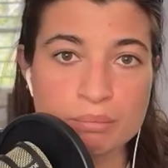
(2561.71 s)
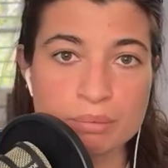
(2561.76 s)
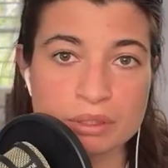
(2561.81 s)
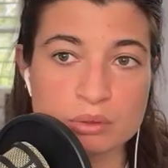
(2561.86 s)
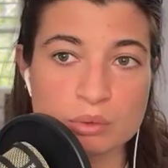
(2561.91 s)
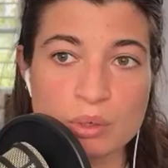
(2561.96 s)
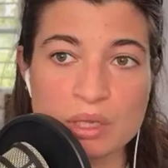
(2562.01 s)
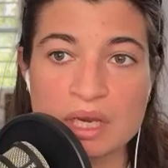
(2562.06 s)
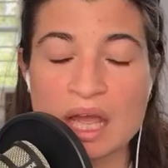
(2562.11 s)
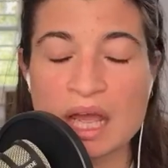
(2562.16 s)

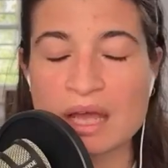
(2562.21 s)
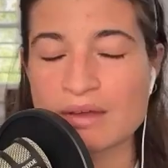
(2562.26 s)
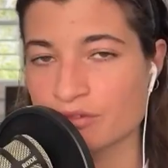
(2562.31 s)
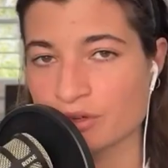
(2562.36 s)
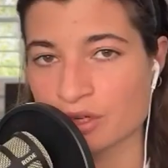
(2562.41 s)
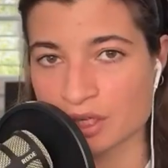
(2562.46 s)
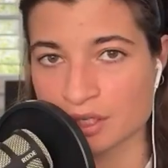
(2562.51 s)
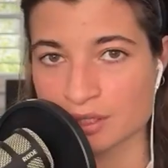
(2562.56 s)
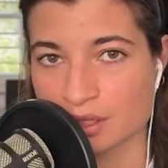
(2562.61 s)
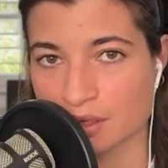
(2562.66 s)
between
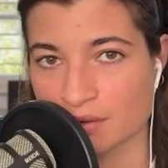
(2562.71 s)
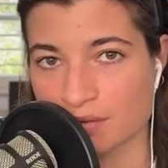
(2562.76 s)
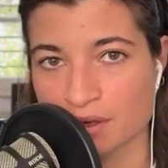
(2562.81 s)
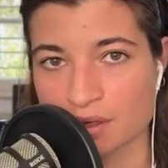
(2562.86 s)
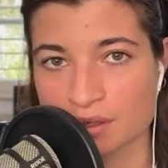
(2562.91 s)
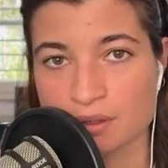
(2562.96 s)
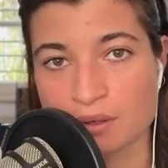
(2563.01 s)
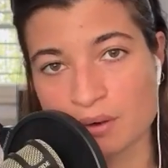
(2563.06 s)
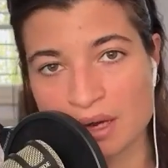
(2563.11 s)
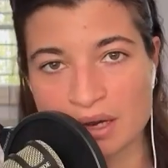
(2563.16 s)
every
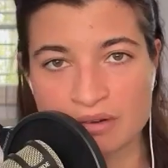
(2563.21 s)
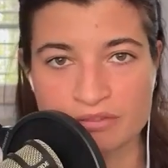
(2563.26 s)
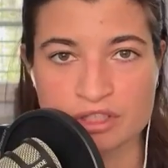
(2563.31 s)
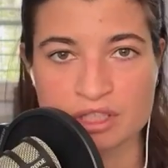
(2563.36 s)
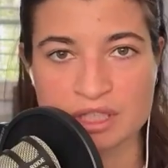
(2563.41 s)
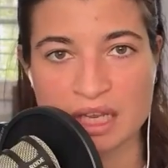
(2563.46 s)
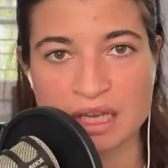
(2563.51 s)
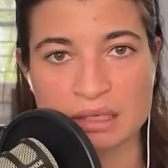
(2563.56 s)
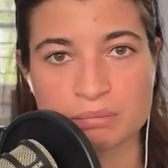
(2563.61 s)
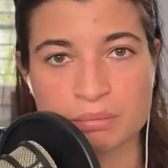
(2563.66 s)
interval or
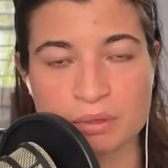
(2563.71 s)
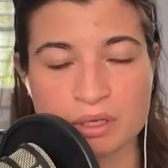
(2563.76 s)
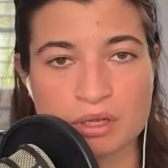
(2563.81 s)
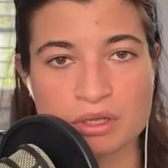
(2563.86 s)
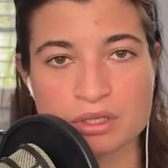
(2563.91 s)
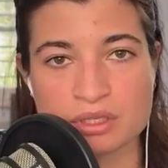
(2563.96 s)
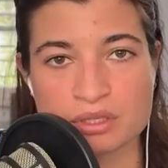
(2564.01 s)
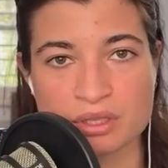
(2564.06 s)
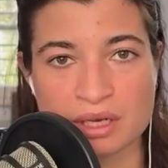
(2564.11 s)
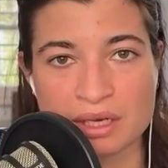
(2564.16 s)
every second,
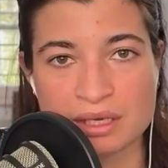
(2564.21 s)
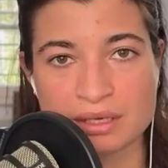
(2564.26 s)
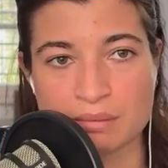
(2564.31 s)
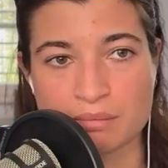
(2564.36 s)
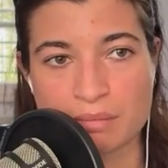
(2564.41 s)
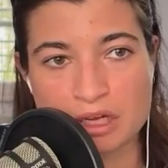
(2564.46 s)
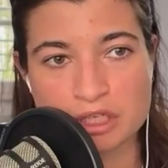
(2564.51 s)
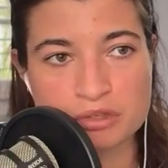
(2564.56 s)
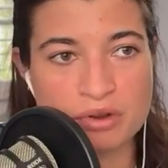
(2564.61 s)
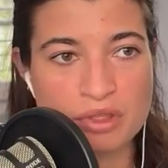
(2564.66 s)
because the
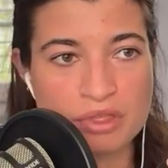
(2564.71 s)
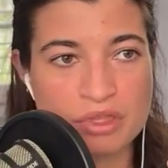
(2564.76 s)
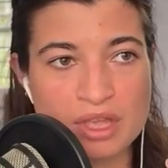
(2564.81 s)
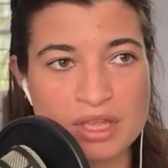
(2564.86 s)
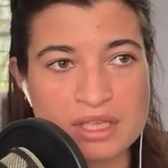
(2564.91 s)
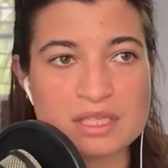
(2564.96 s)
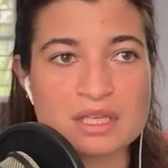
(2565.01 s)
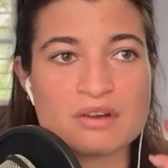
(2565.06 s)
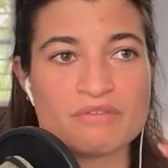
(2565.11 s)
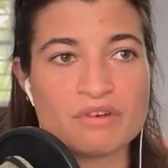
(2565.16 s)
little measuring
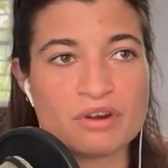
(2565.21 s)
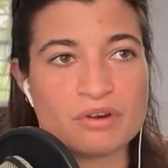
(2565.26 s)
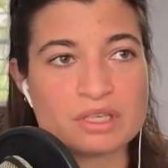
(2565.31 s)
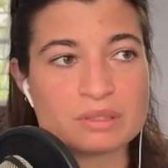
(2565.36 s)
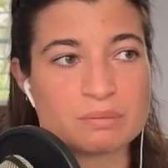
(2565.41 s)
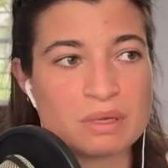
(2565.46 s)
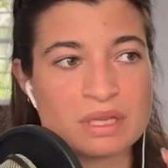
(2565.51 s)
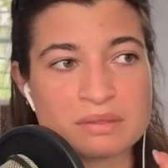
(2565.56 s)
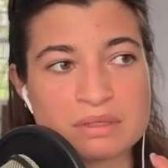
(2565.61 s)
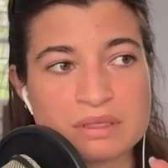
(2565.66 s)
things are very
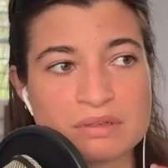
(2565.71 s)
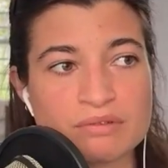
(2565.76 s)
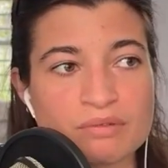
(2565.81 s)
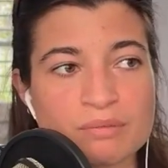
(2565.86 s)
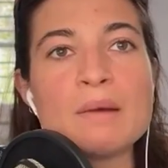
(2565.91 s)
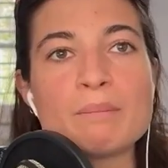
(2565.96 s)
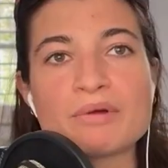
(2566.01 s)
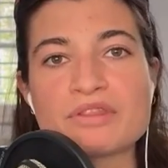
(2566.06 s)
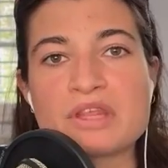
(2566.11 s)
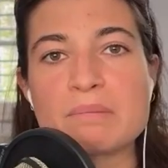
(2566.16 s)

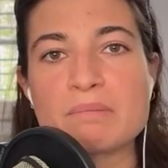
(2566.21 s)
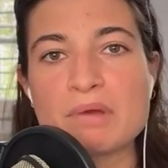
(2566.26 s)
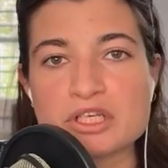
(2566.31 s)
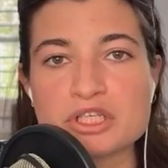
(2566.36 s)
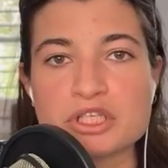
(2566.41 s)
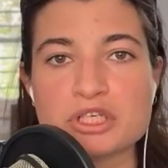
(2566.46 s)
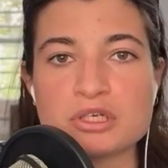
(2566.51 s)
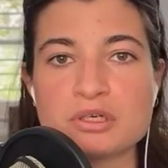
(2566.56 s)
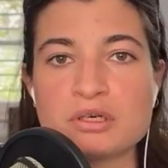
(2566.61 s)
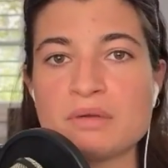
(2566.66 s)
expensive. But they
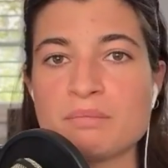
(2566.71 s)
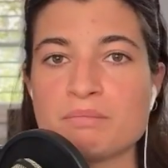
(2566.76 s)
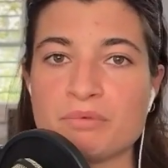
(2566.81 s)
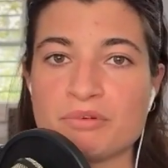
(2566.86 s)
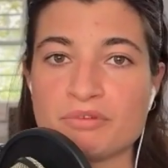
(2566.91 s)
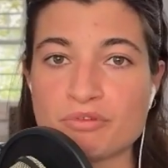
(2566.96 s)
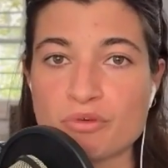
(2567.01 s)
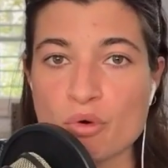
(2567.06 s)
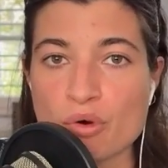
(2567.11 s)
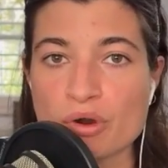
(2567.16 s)
measure
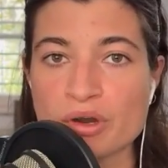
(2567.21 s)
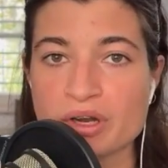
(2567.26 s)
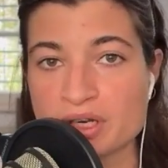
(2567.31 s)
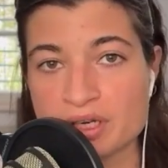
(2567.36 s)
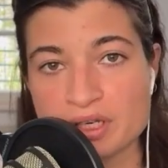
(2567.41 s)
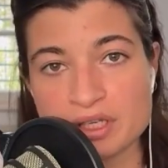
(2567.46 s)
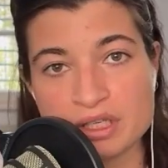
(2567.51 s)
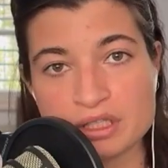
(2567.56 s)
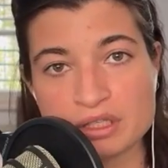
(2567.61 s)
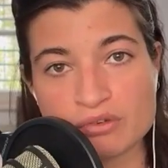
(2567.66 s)
before
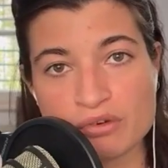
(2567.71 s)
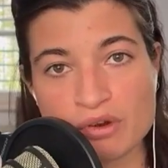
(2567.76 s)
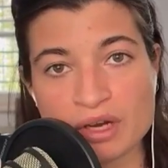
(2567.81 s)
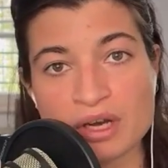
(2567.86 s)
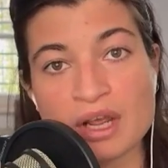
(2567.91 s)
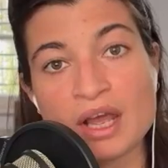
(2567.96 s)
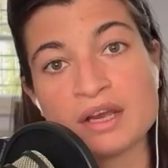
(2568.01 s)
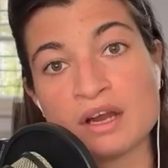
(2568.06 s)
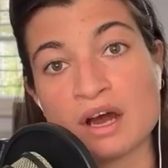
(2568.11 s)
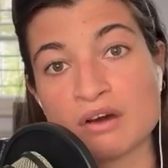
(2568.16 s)
an easy
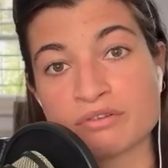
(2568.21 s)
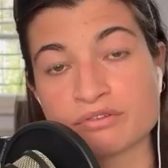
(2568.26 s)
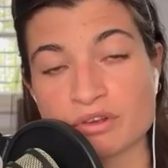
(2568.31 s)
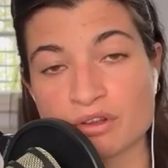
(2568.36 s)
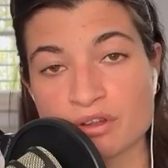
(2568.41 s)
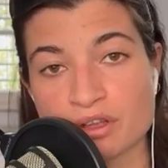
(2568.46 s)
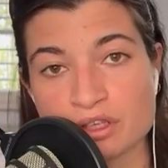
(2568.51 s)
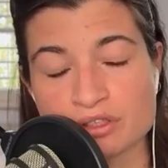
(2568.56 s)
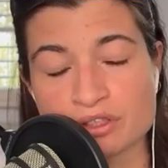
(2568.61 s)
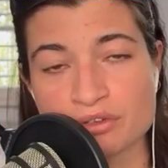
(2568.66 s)
run and after
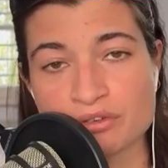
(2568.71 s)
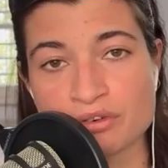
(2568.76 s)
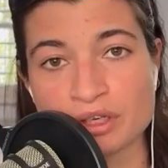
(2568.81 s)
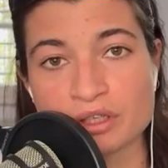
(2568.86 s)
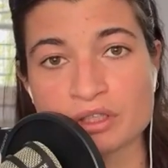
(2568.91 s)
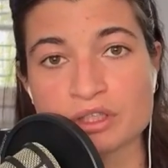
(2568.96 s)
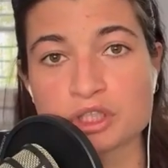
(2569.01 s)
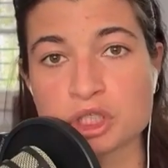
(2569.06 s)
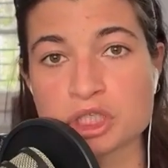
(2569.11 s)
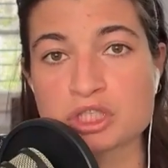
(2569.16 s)
the easy
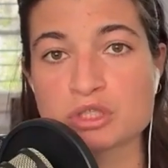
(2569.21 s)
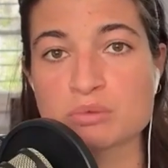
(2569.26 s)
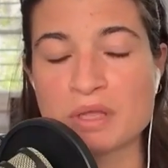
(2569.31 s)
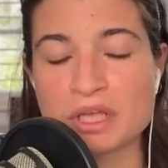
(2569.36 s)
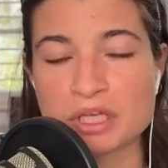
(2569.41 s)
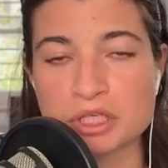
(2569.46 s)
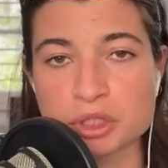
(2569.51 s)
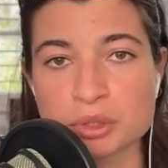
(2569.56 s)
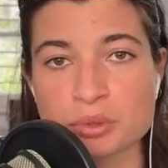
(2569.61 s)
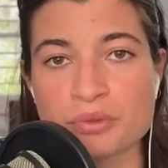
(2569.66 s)
run, just to
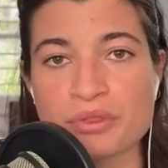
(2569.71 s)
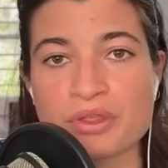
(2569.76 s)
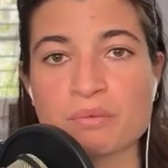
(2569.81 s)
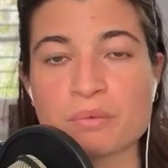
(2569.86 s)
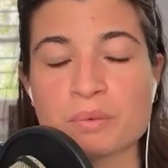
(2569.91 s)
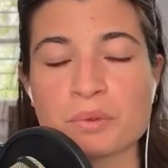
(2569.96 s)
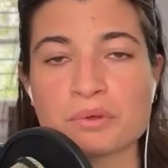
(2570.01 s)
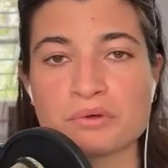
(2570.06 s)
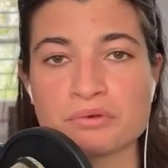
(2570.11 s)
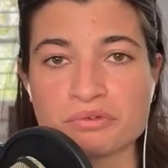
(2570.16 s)
make sure they
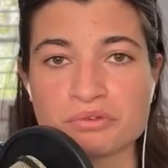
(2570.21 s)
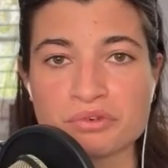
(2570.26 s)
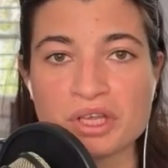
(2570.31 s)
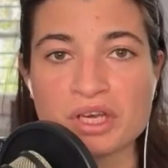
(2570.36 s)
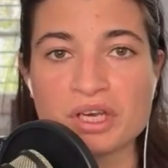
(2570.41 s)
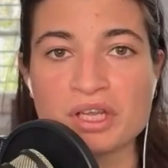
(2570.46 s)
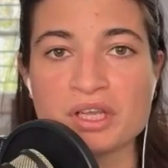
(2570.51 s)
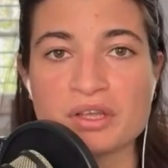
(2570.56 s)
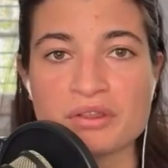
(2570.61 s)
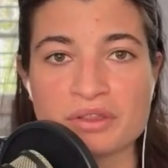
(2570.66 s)
were
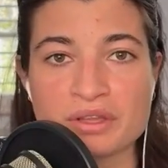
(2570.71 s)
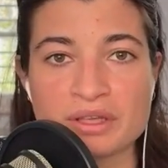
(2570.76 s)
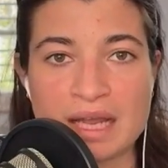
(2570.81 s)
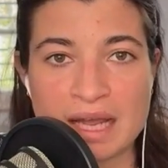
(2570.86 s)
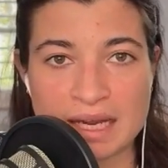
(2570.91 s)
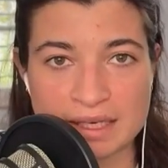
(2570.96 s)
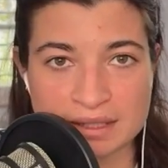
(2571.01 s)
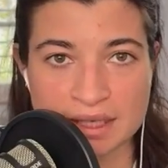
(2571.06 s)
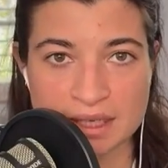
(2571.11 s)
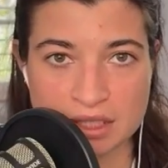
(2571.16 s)
really in the
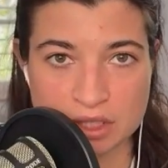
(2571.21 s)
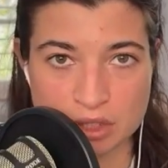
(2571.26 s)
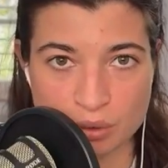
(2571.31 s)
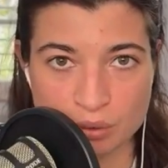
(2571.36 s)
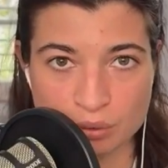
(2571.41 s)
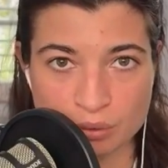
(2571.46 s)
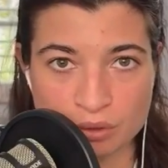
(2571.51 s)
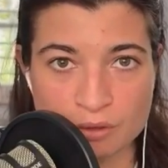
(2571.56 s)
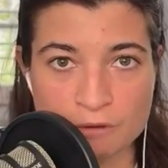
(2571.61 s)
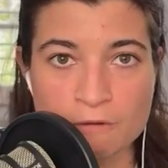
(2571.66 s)
lactate
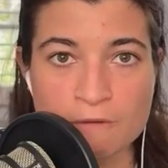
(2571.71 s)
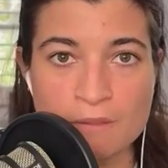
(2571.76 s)
zone.